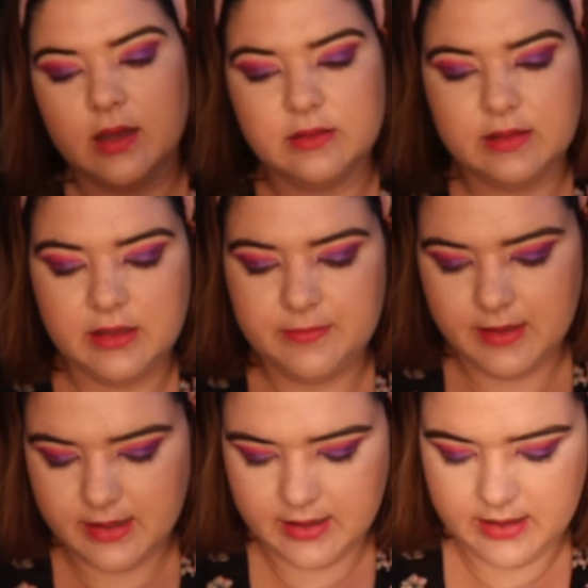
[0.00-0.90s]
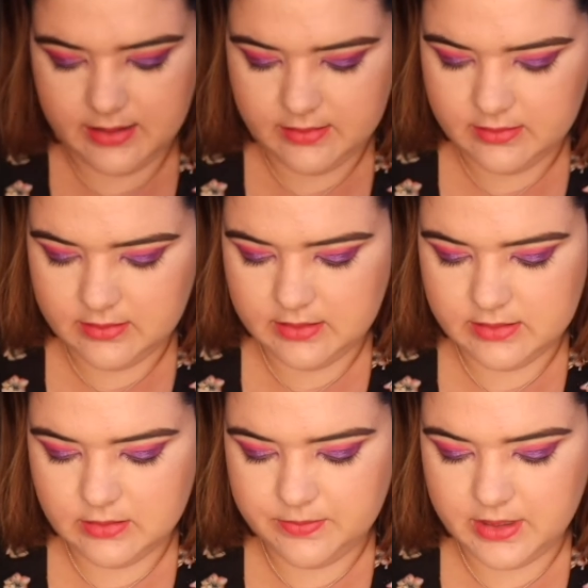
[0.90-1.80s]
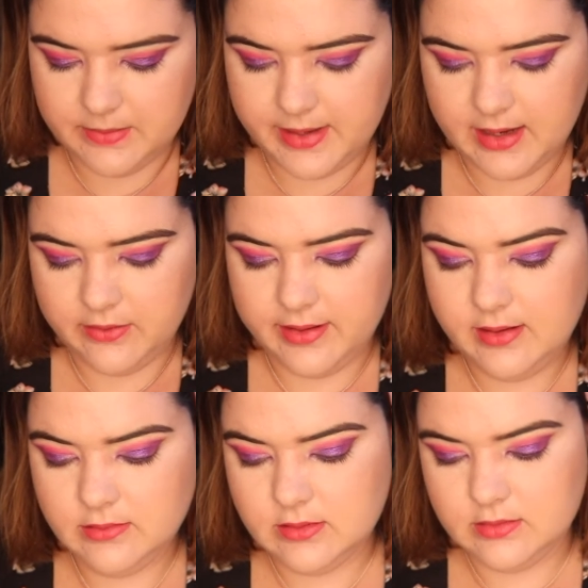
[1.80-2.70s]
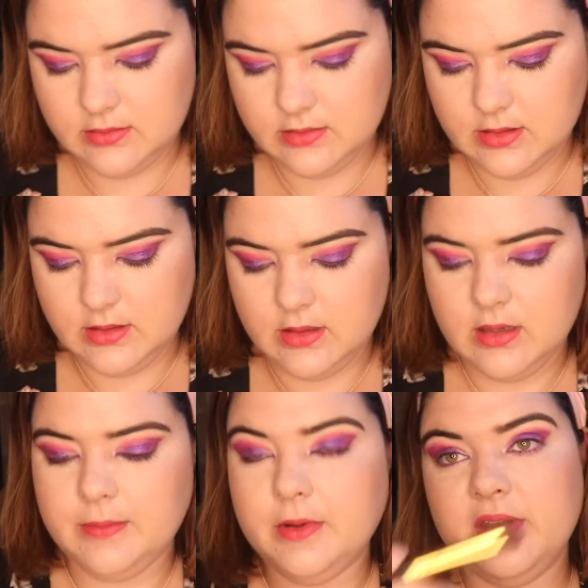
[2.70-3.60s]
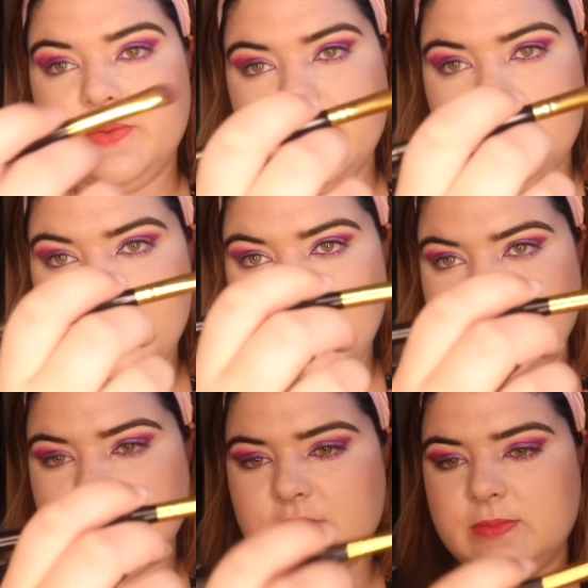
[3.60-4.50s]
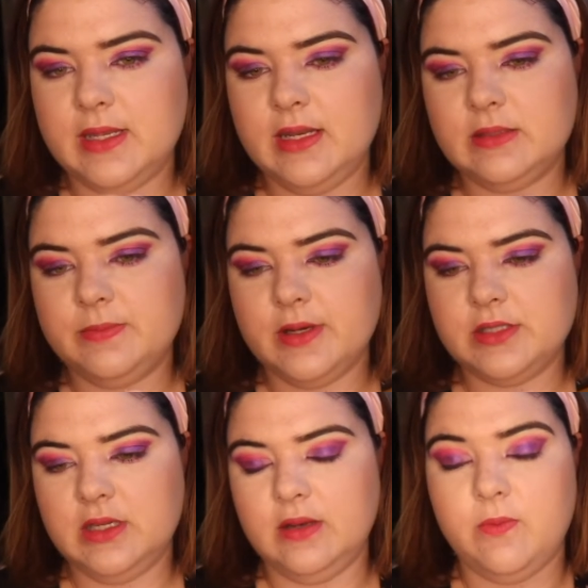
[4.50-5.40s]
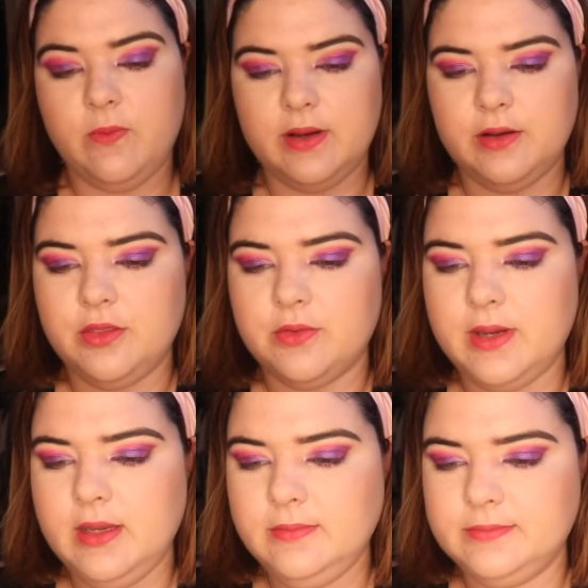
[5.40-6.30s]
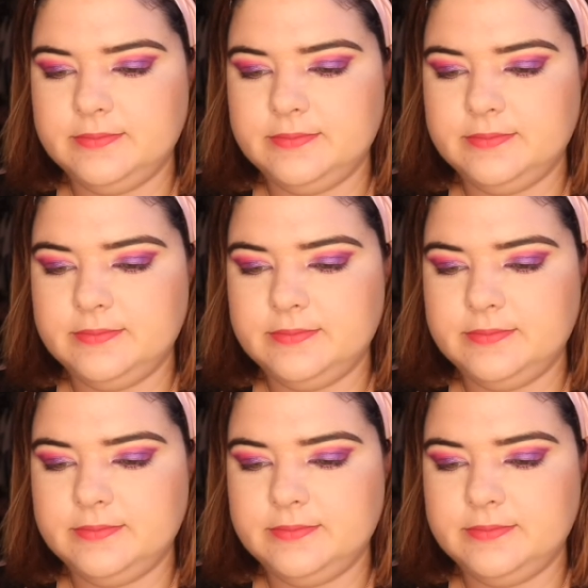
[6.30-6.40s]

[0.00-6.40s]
underneath my eye and sort of bring it back around. I'm going in with the B H Cosmetics brush in one oh three.